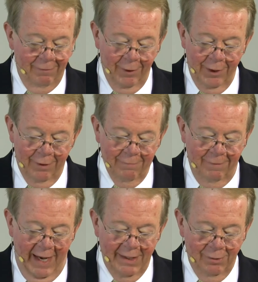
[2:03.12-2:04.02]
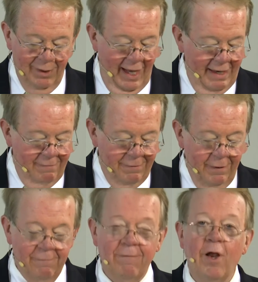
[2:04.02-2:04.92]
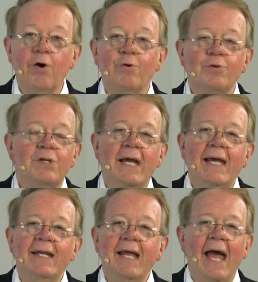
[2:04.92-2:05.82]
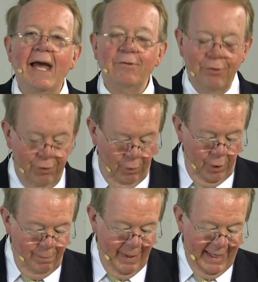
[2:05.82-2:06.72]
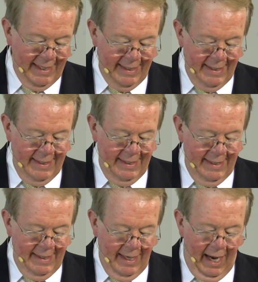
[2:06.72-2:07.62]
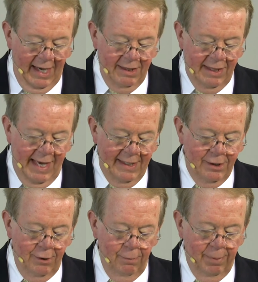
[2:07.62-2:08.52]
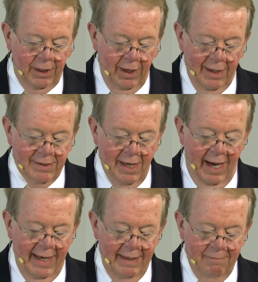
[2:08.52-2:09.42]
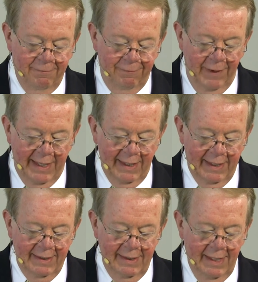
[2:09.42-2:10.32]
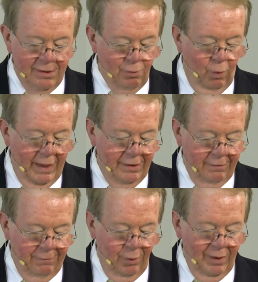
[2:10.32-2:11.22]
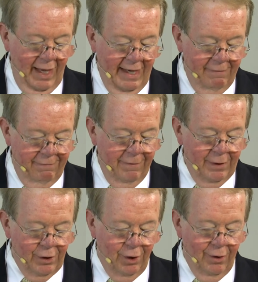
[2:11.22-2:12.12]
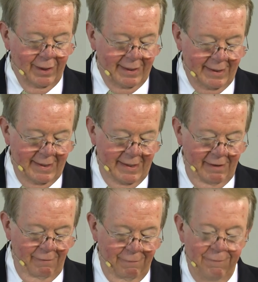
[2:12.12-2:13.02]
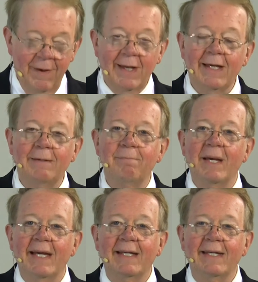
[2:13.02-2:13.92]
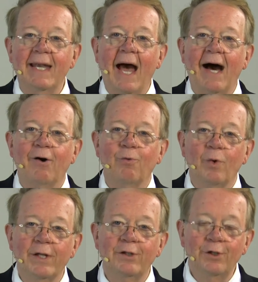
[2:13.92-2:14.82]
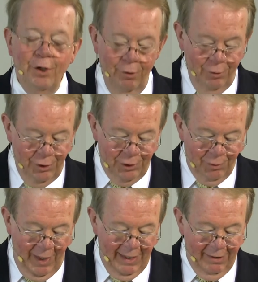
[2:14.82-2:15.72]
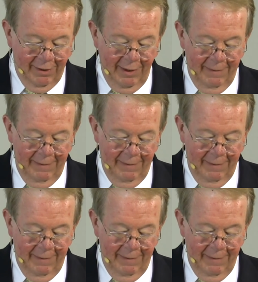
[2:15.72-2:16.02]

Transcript: for your vital life that flows in and through me. I thank you because I am feeling this wonderful life current filling me now with new strength,